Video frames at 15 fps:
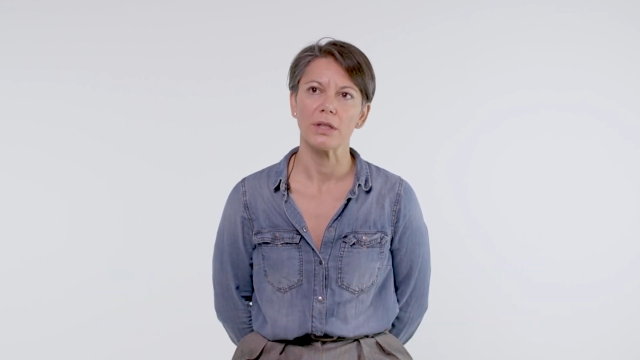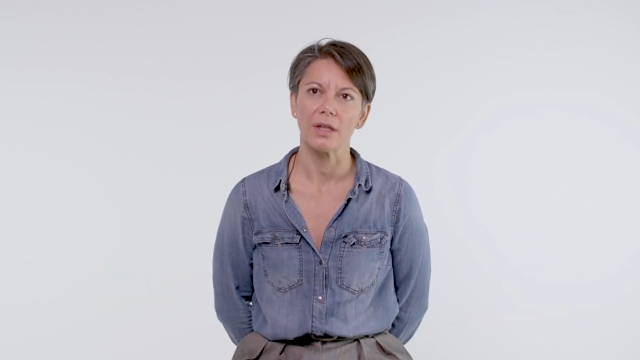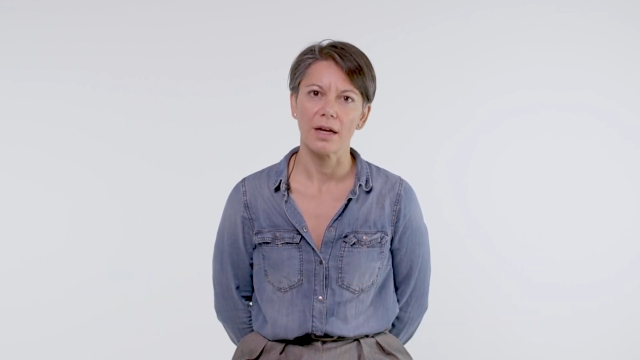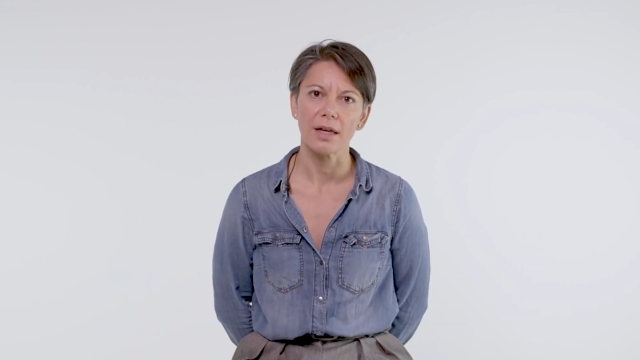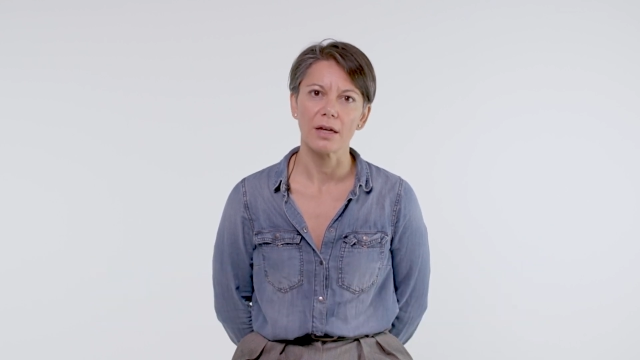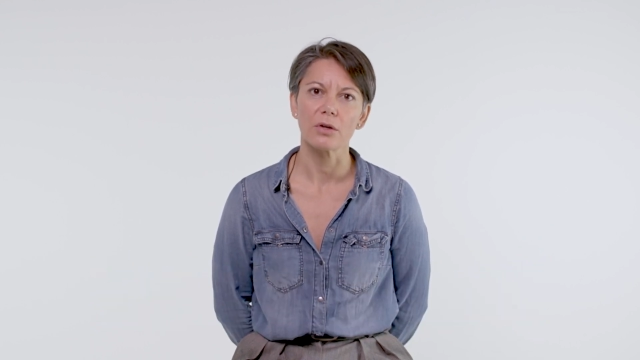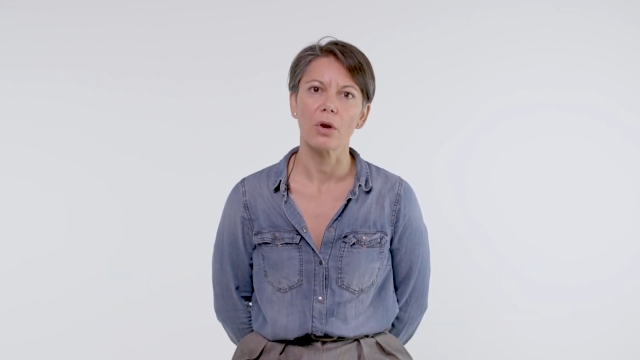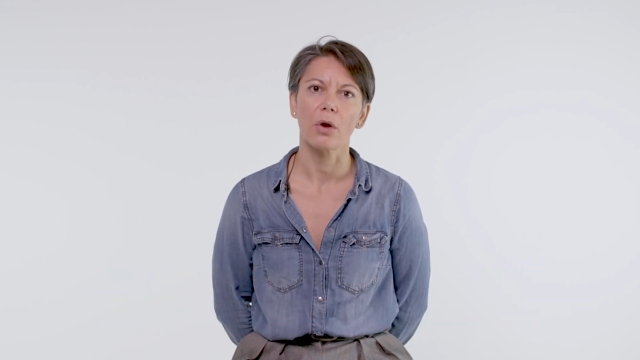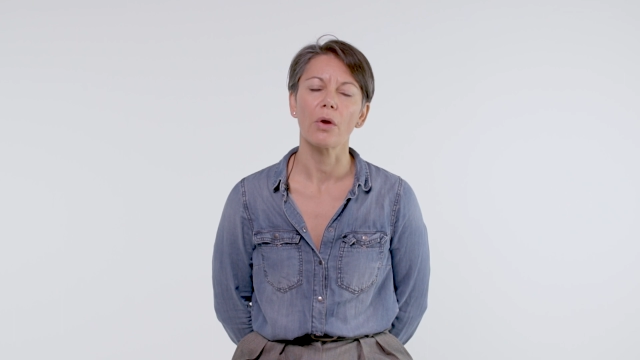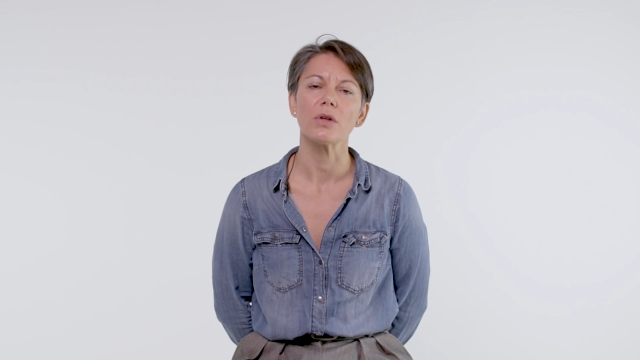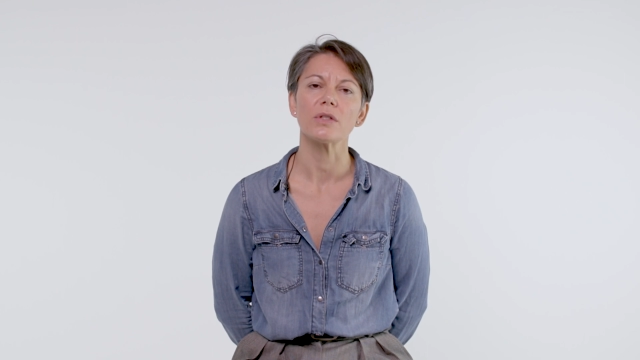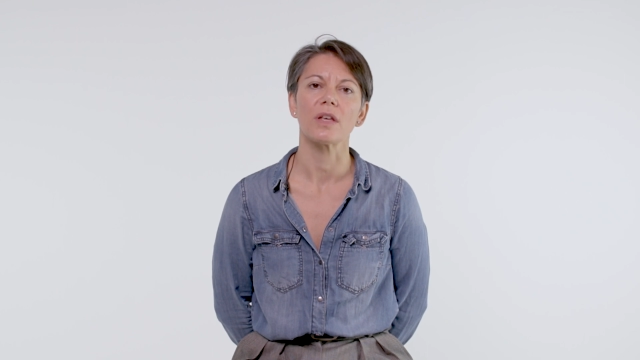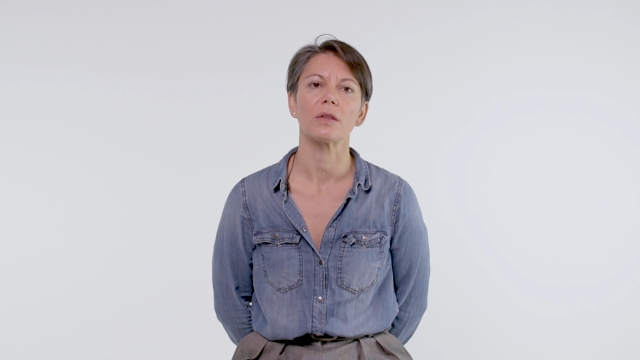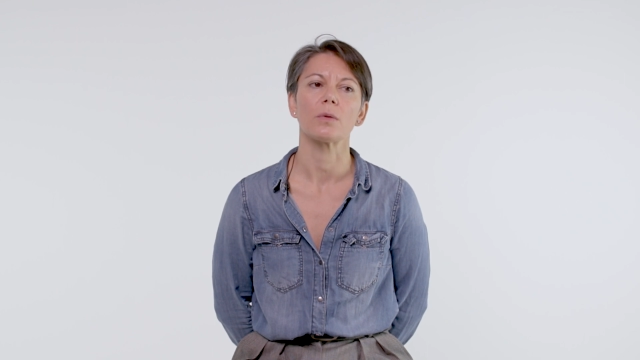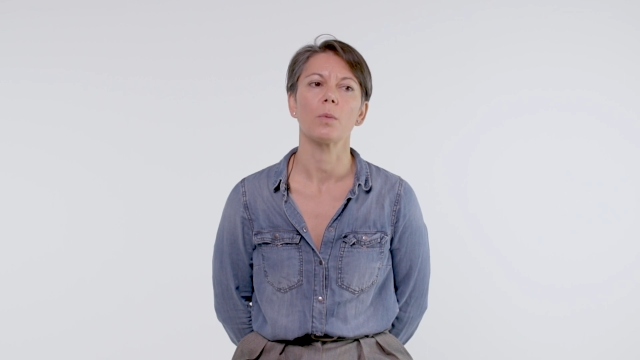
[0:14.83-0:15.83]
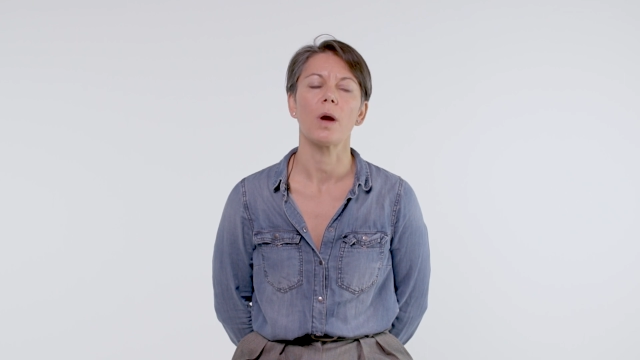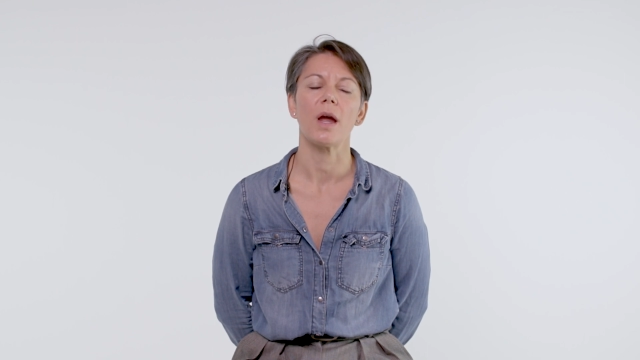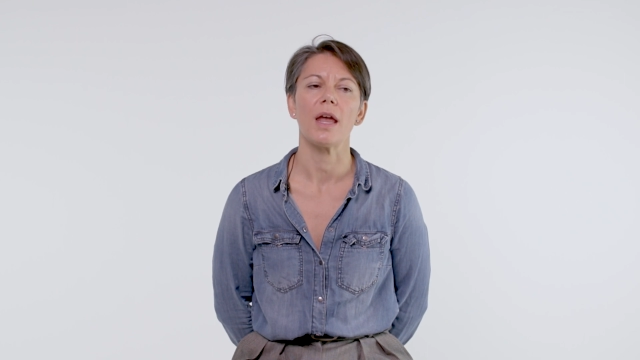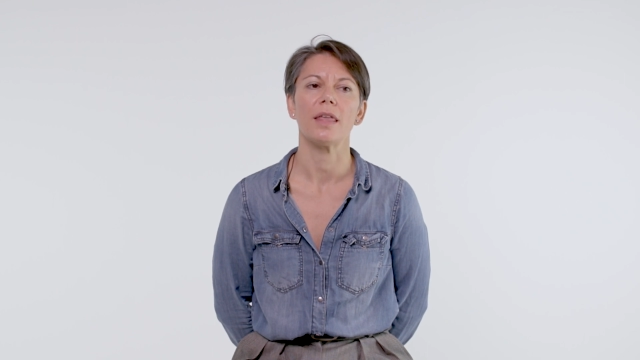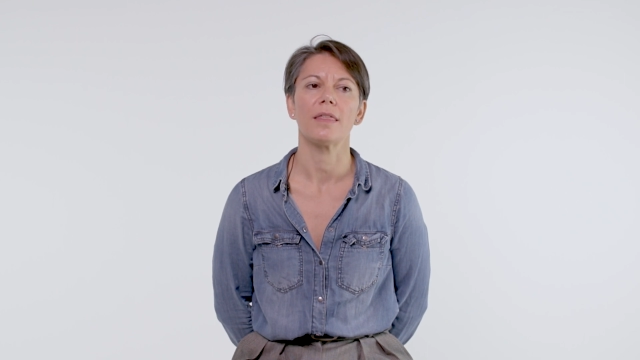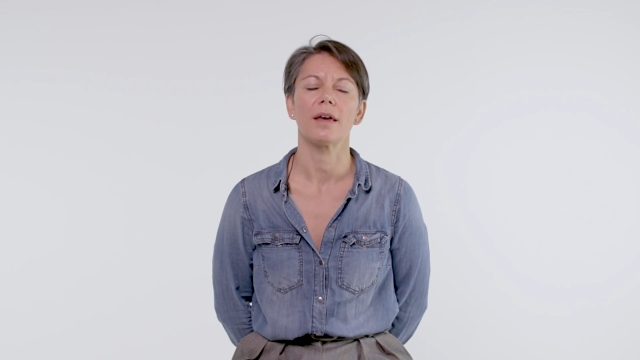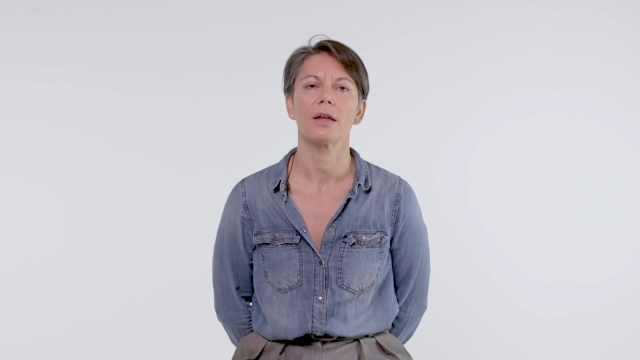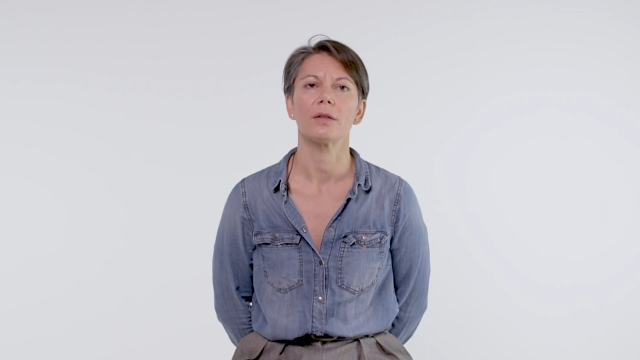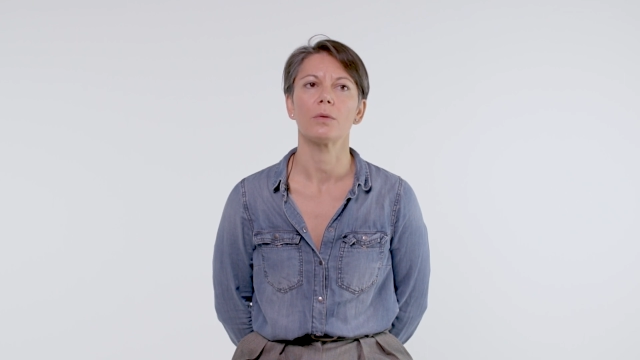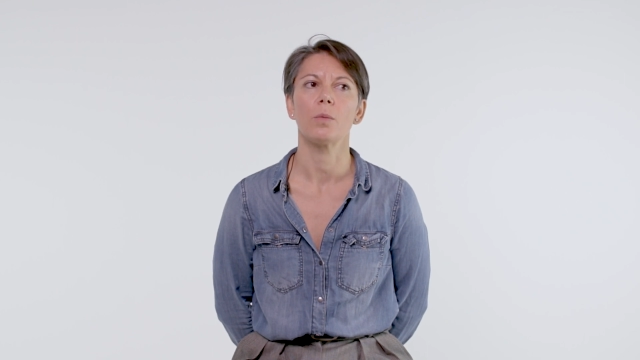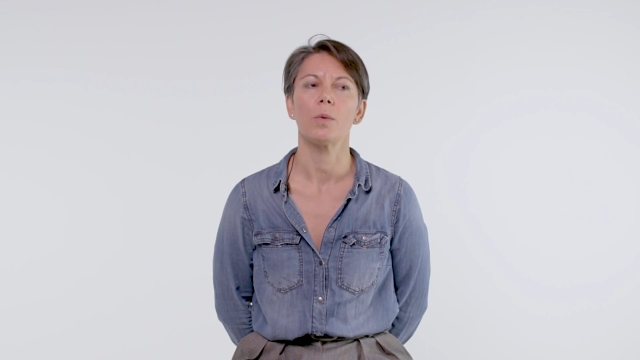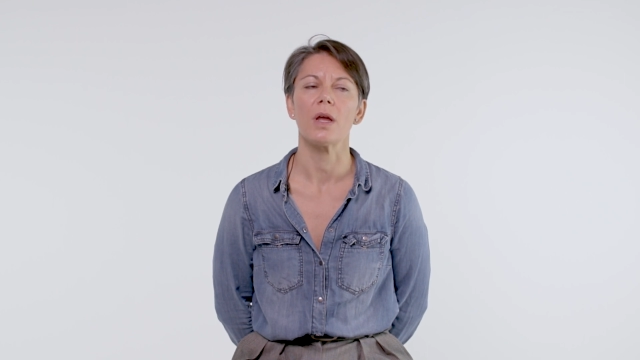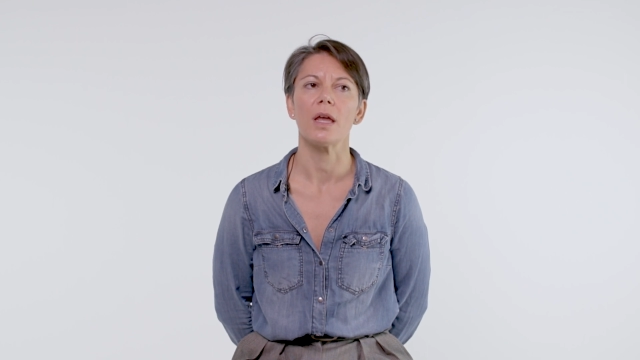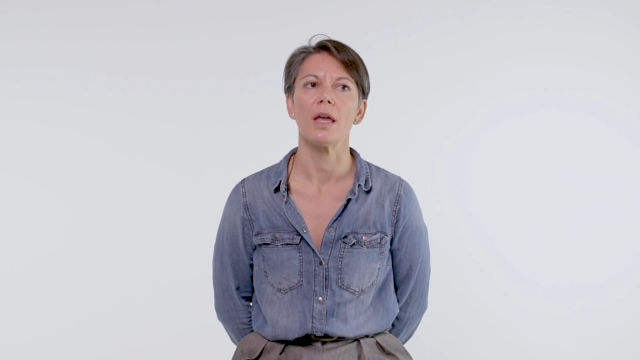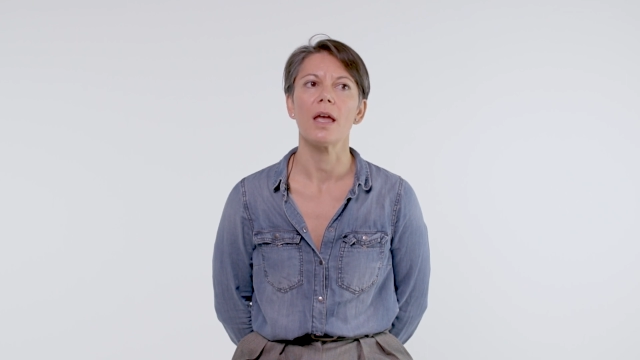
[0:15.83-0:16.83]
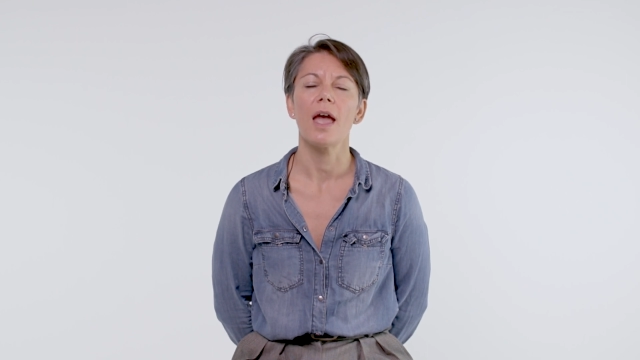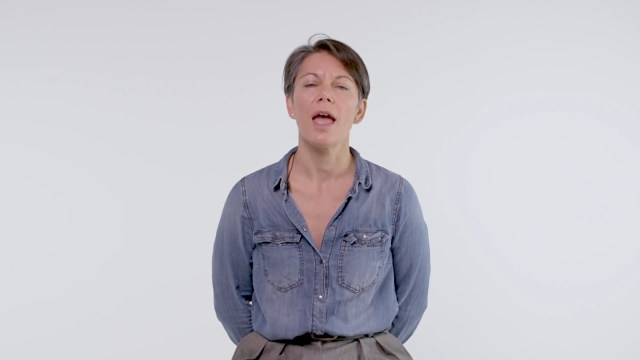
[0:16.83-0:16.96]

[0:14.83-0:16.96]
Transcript: diagnose, that way that we